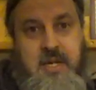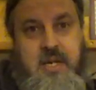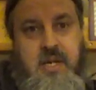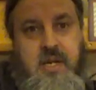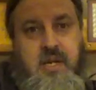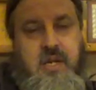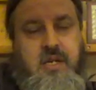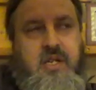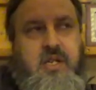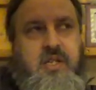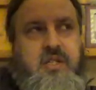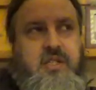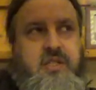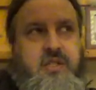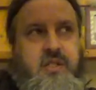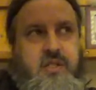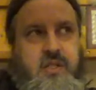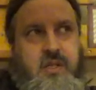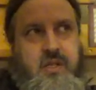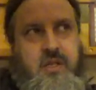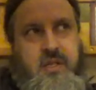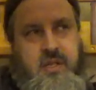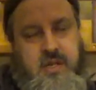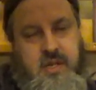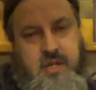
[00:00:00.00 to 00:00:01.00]
You just
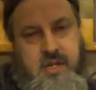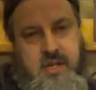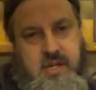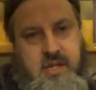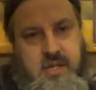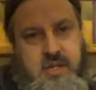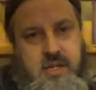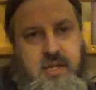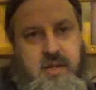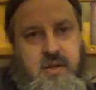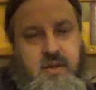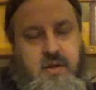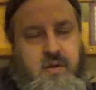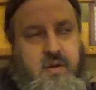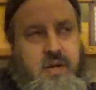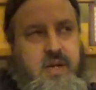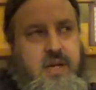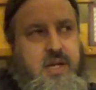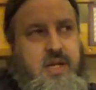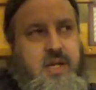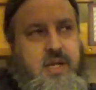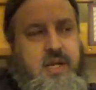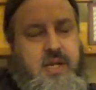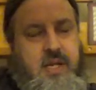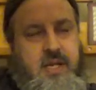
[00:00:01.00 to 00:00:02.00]
in you're
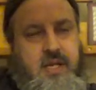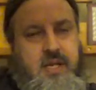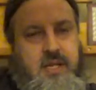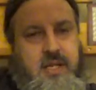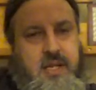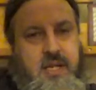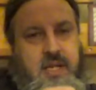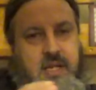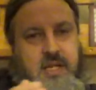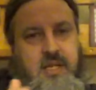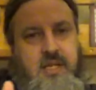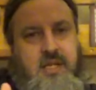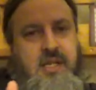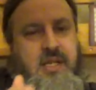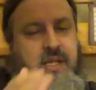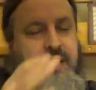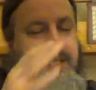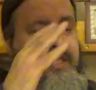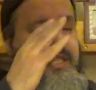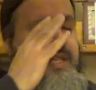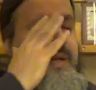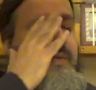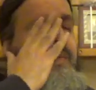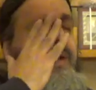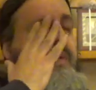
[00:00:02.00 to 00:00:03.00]
in in, in
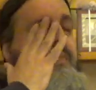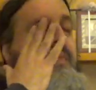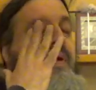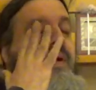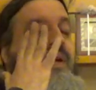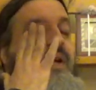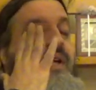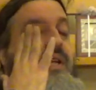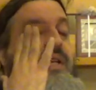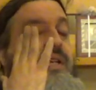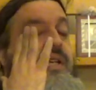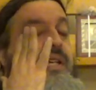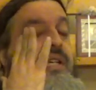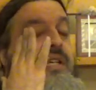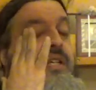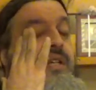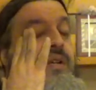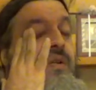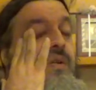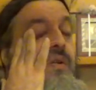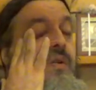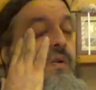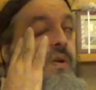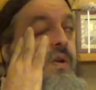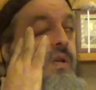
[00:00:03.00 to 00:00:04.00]
somewhat better condition
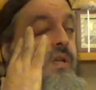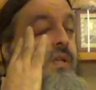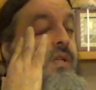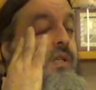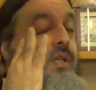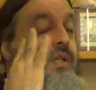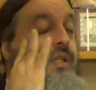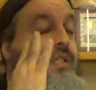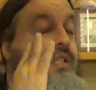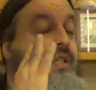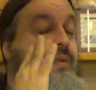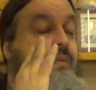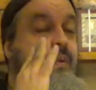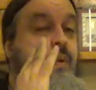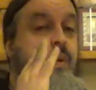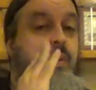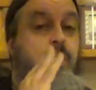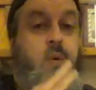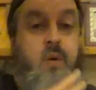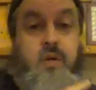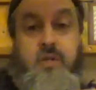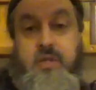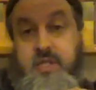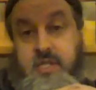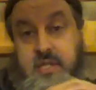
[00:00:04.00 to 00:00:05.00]
or uh, somewhat
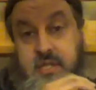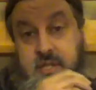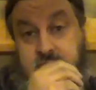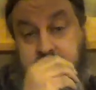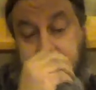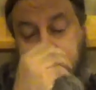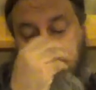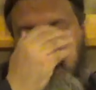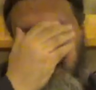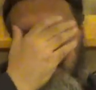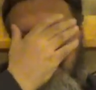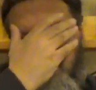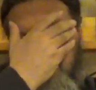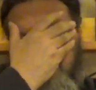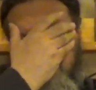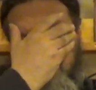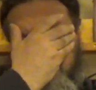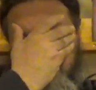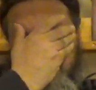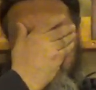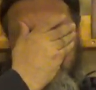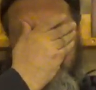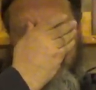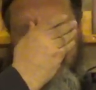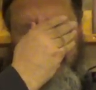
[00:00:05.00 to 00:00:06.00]
worse condition. You sort
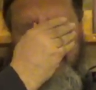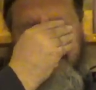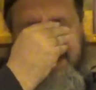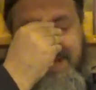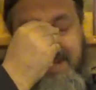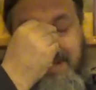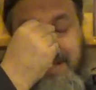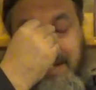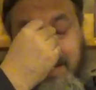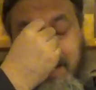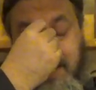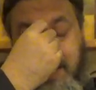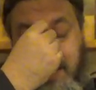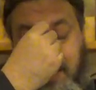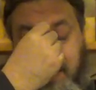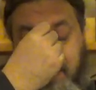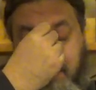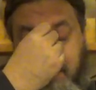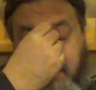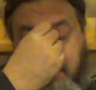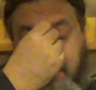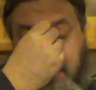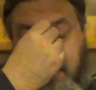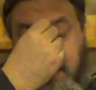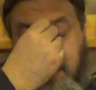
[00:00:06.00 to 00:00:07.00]
of uh,
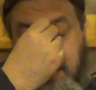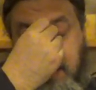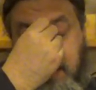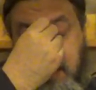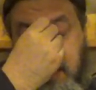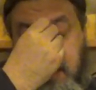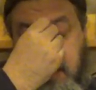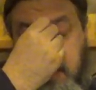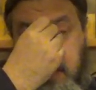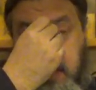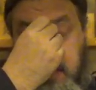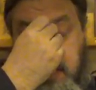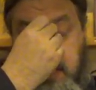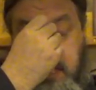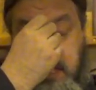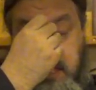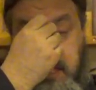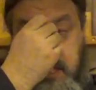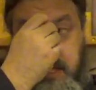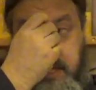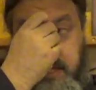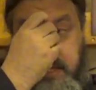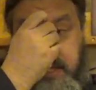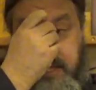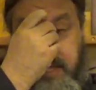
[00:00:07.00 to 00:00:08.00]
have
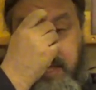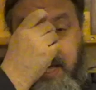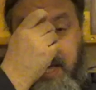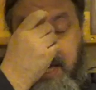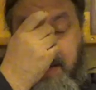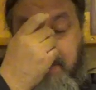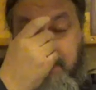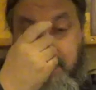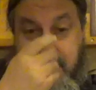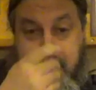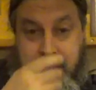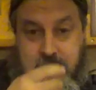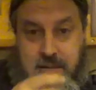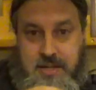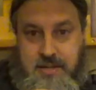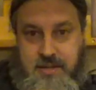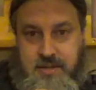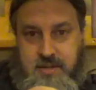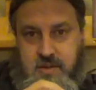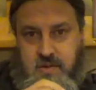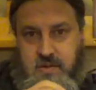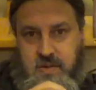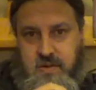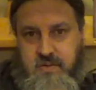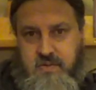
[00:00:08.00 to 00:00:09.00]
that
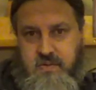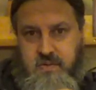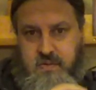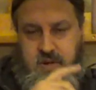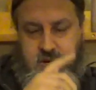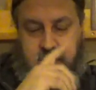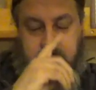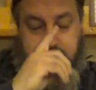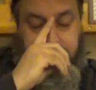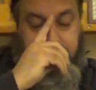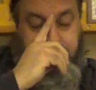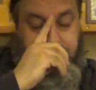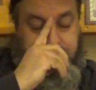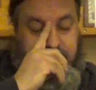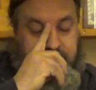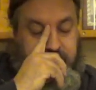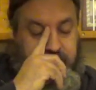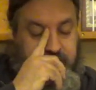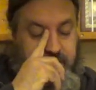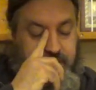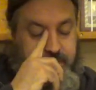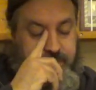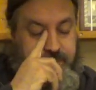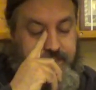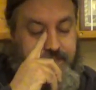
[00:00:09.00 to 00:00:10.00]
balance going for you.
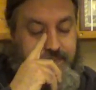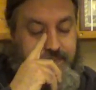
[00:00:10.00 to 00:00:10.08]
So,